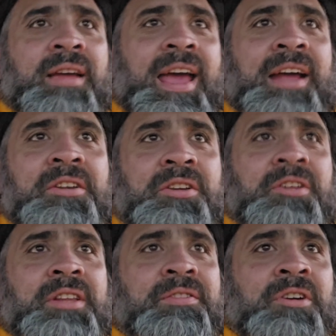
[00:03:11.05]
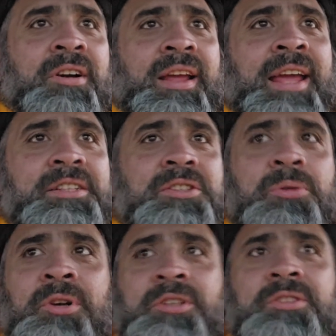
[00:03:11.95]
had to deliver 8
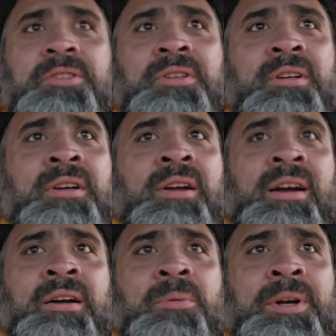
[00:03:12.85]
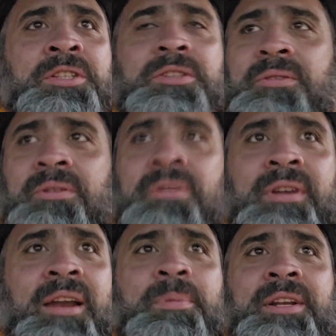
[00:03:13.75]
scooters, which,
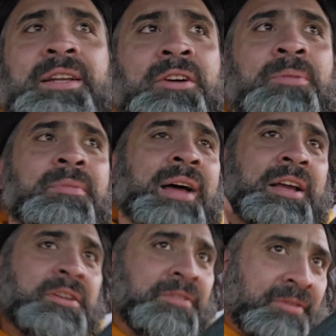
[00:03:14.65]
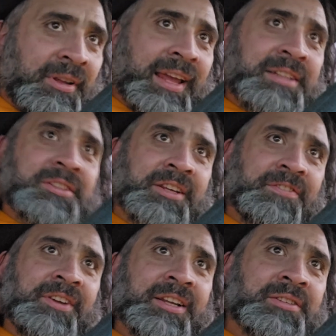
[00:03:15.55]
not a big deal. I could easily
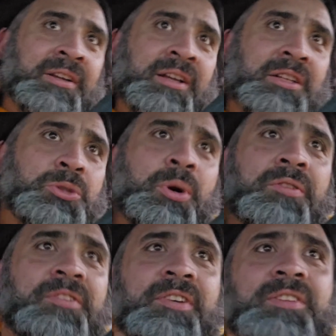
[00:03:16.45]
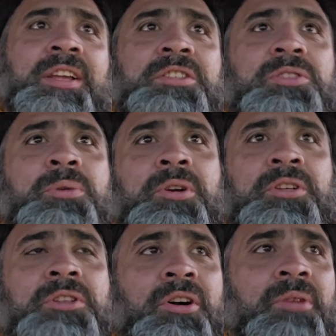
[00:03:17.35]
fit 12 to 15
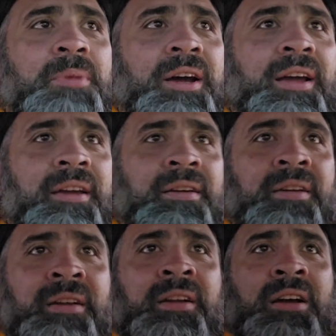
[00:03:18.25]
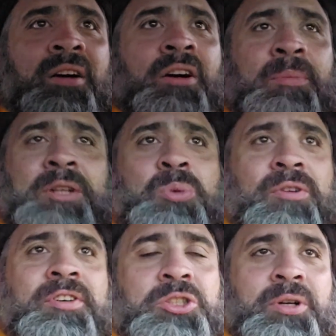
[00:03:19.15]
scooters on my
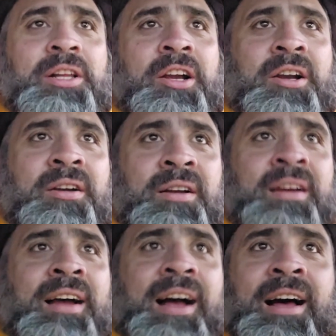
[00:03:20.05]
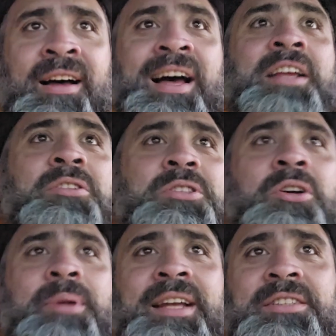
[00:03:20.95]
12-foot trailer. I use the
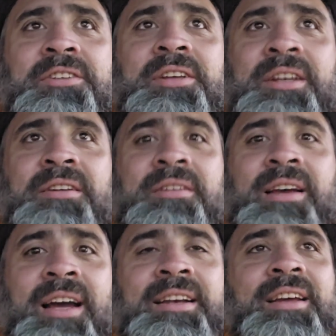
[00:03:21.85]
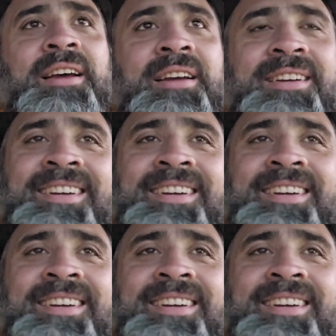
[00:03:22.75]
term easily, kinda,